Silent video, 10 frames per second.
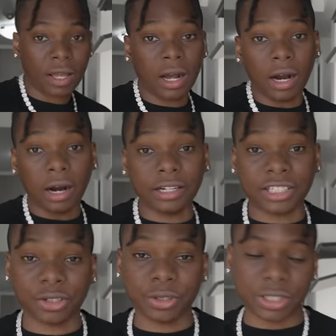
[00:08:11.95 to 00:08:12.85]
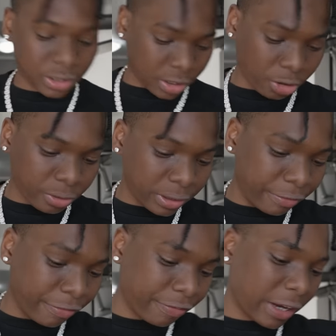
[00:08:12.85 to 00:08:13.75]
All right, so it's currently
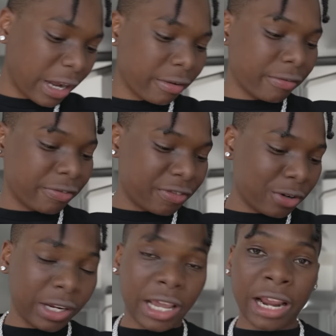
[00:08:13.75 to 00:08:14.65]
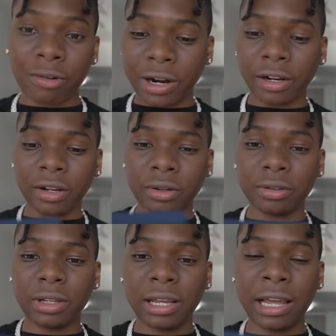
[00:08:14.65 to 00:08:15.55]
5.38 right
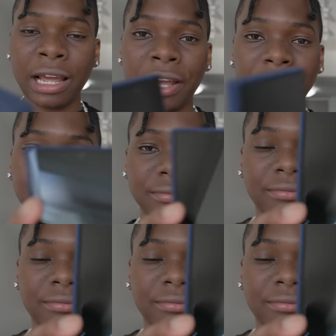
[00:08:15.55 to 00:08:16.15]
now and